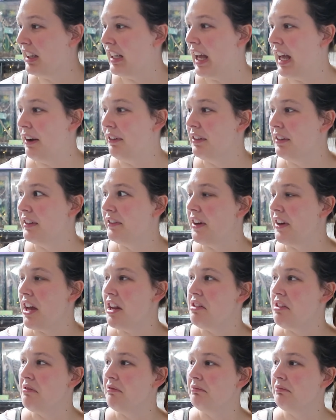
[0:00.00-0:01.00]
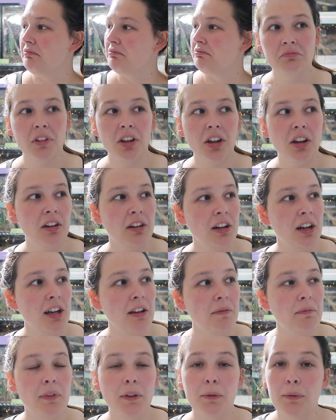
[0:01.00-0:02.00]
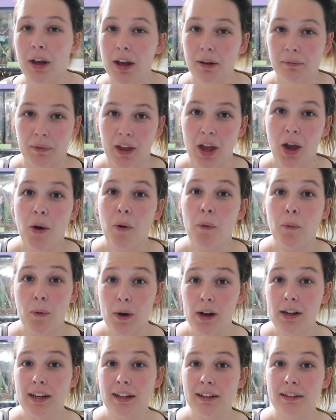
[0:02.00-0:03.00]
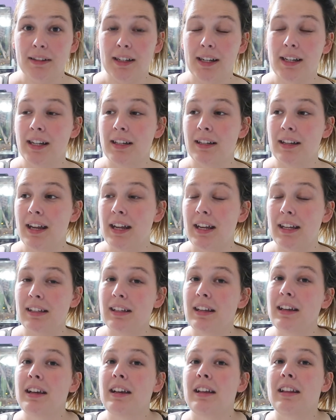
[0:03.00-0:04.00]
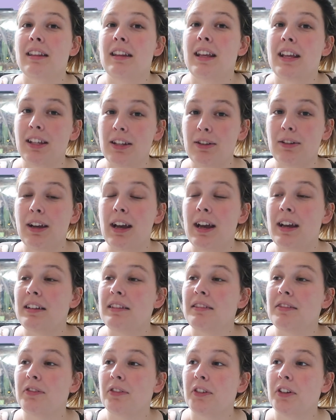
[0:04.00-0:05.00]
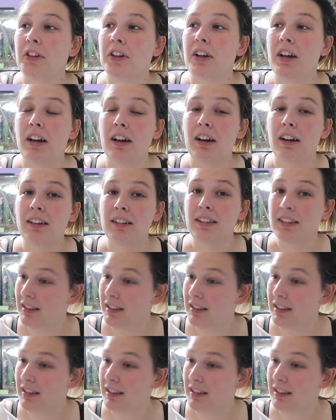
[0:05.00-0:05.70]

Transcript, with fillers: That was fun. All right. Well, one exciting night. Thank you guys for, uh,